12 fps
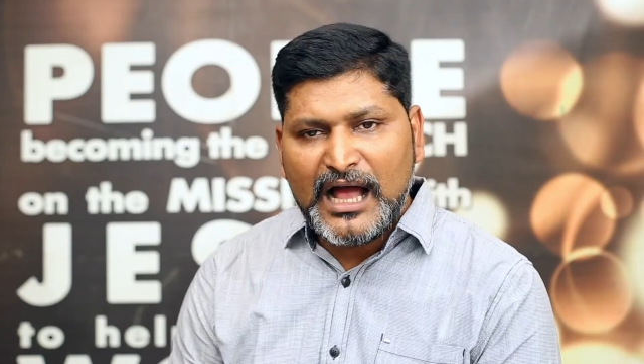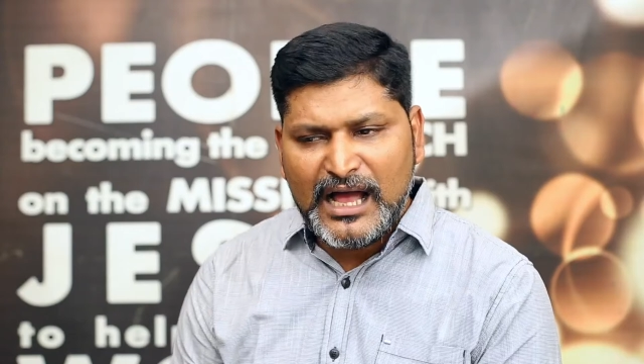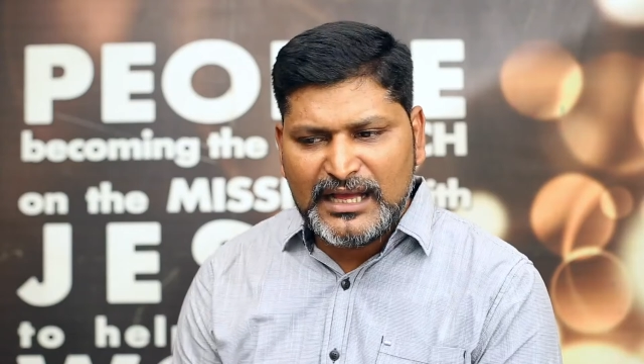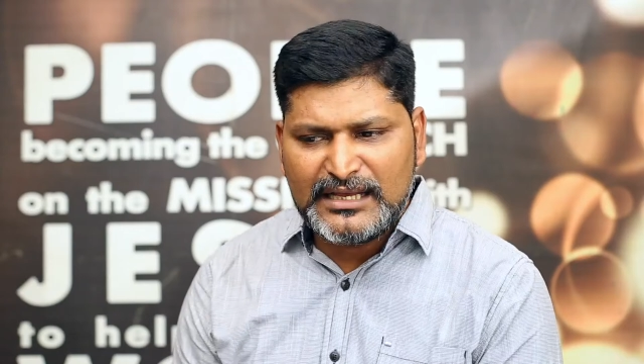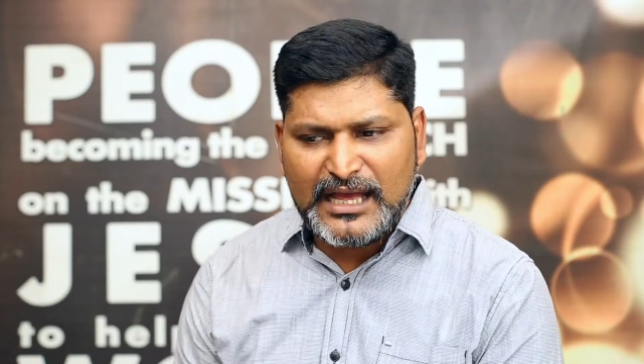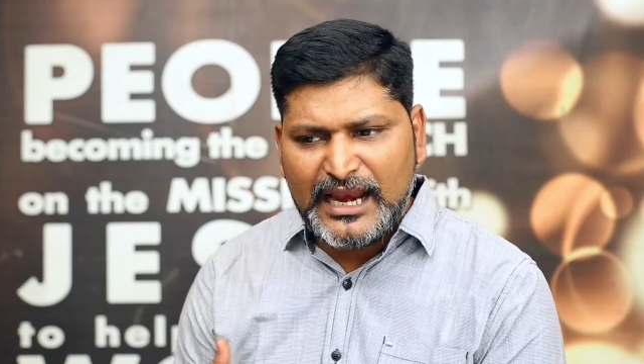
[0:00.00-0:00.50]

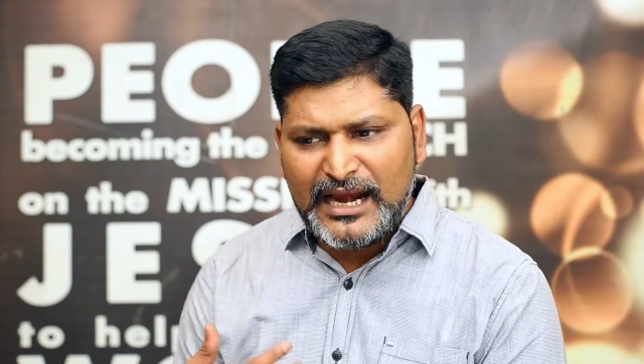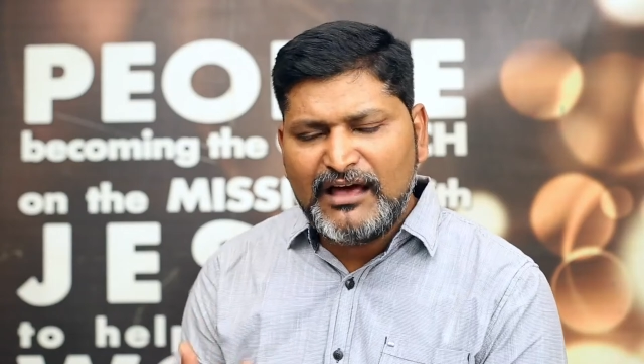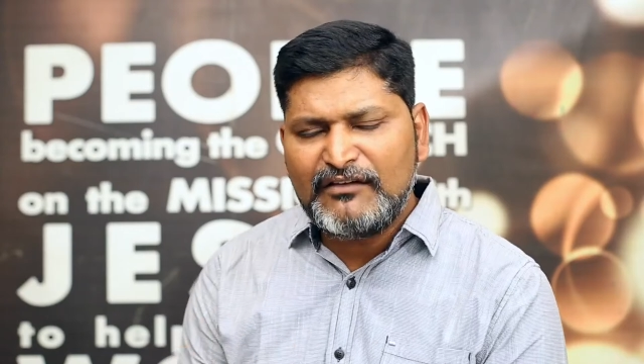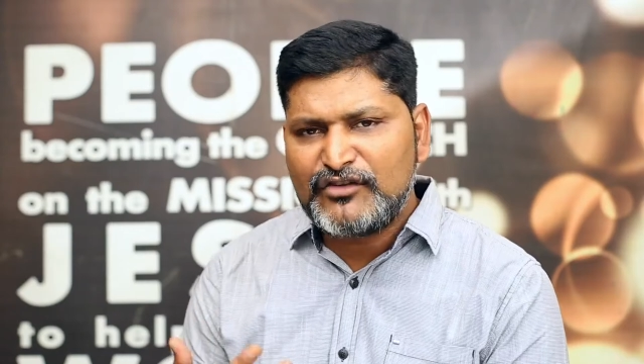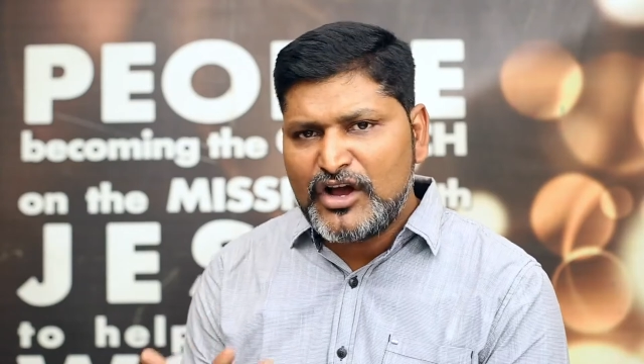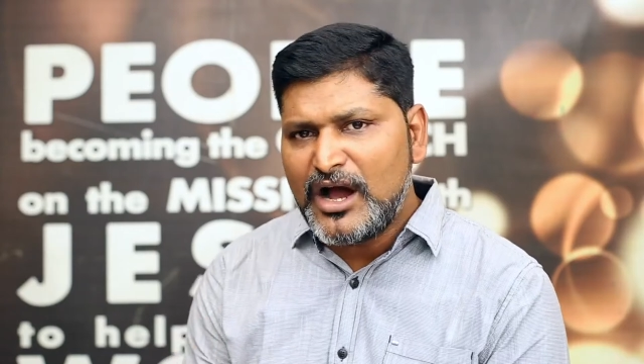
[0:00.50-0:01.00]
I, I
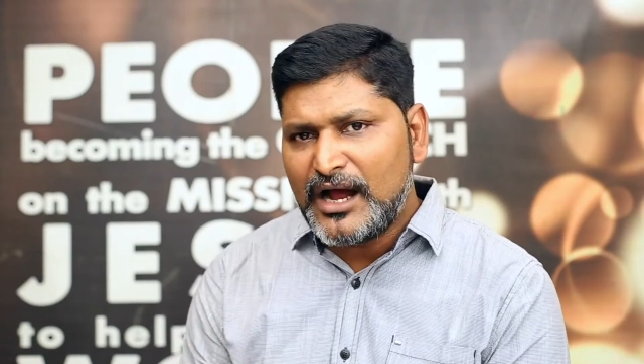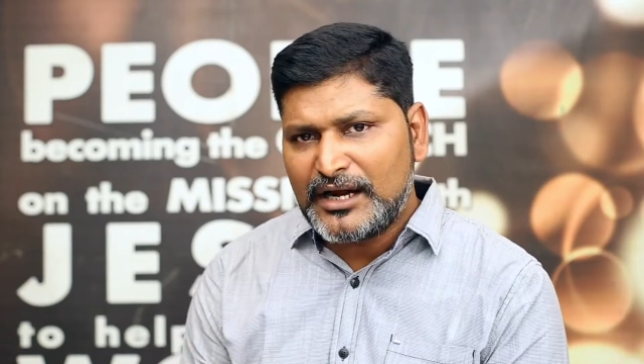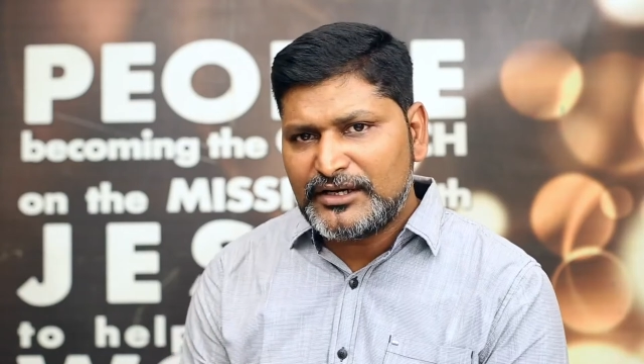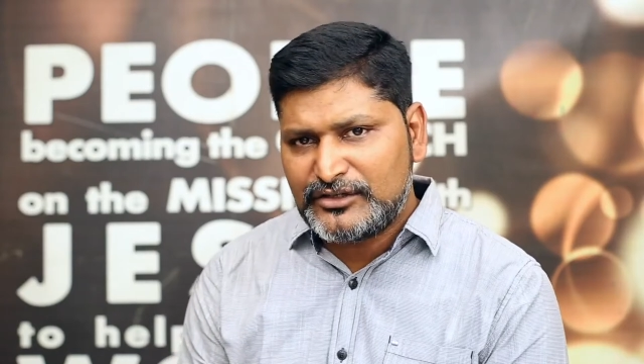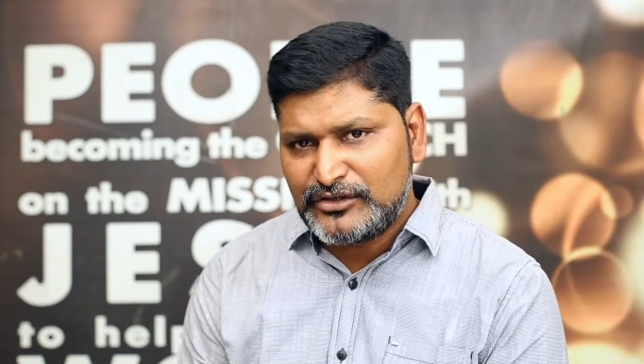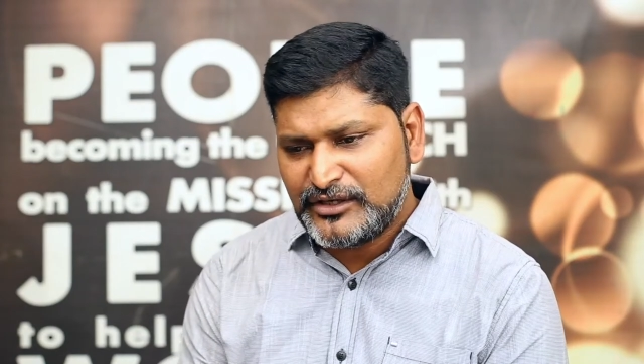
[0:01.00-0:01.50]
love
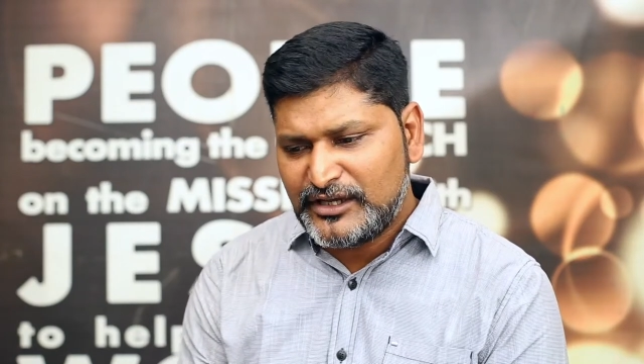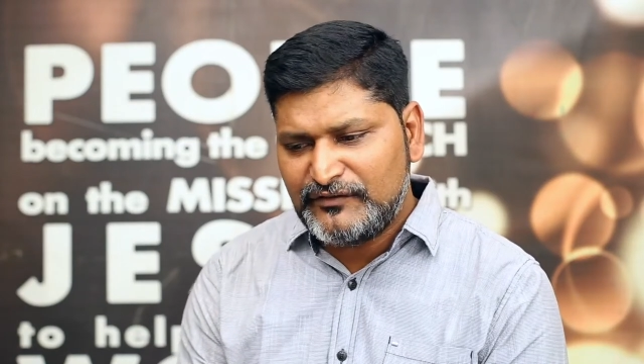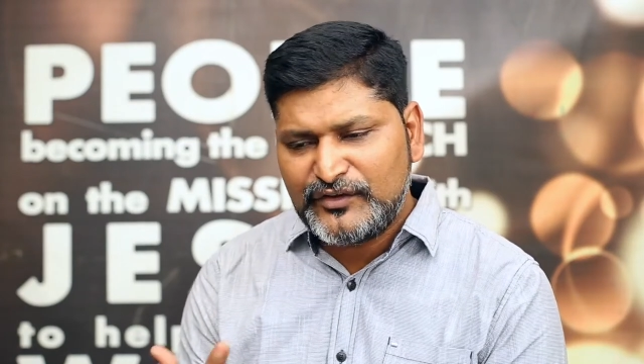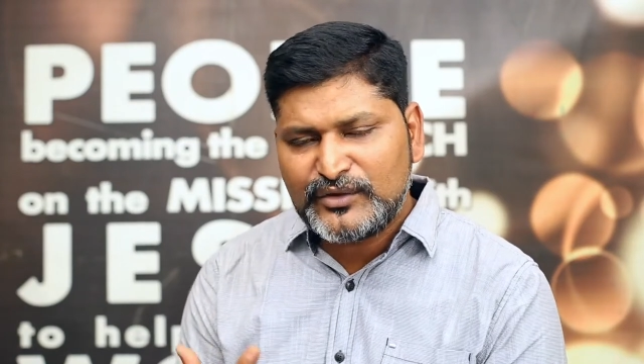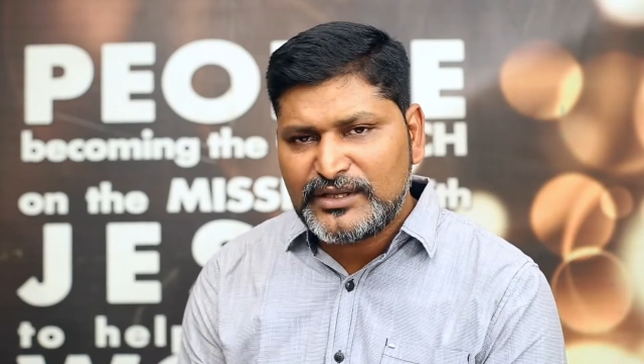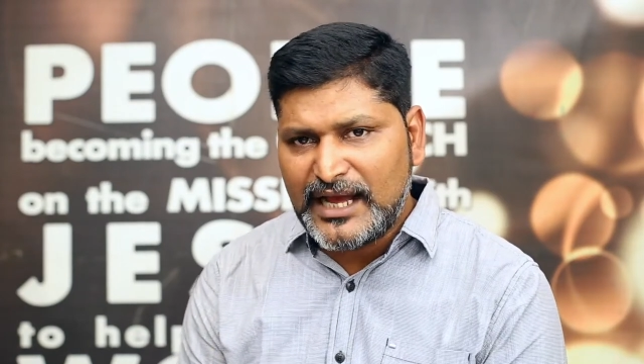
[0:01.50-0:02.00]
God to
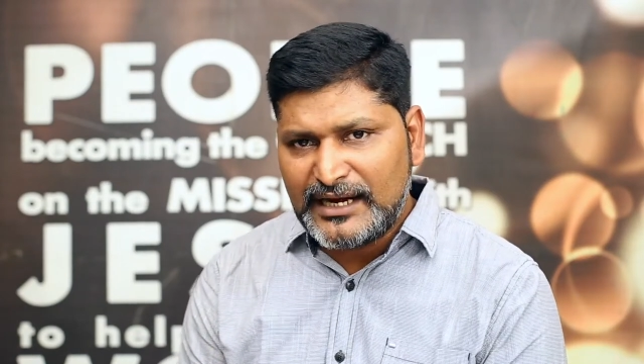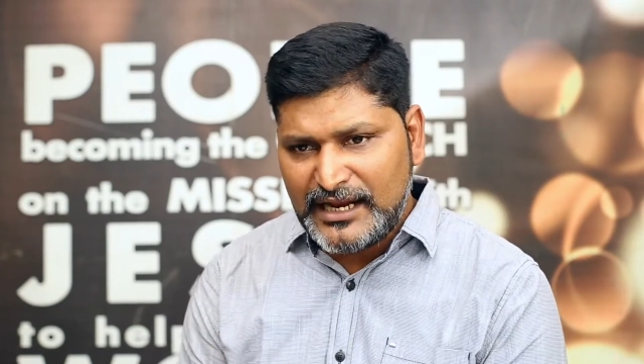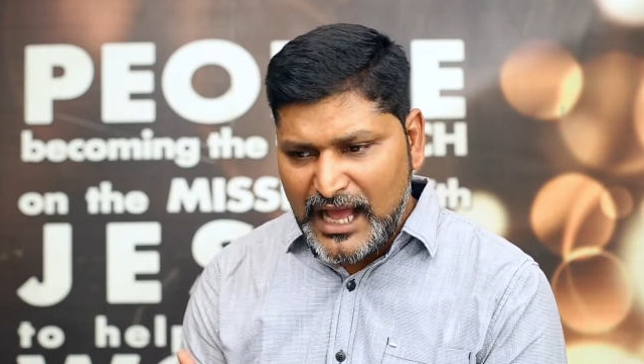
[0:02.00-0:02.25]
give you that.